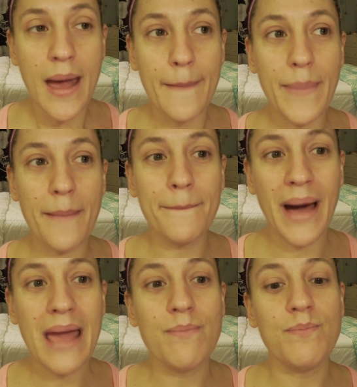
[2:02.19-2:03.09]
But
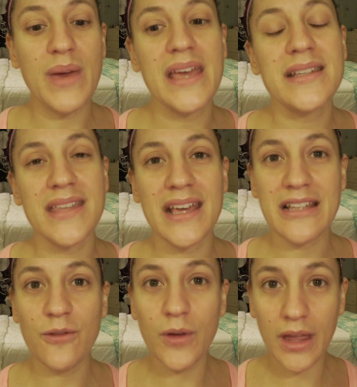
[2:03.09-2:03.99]
my biggest thing is
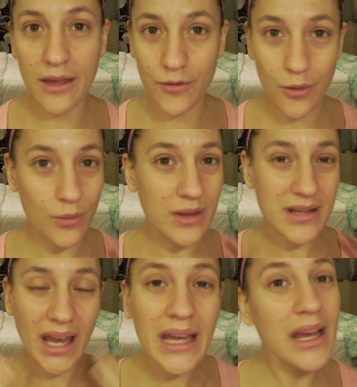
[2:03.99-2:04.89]
I feel like if you
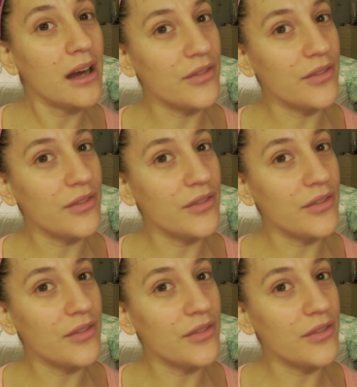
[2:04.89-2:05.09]
take care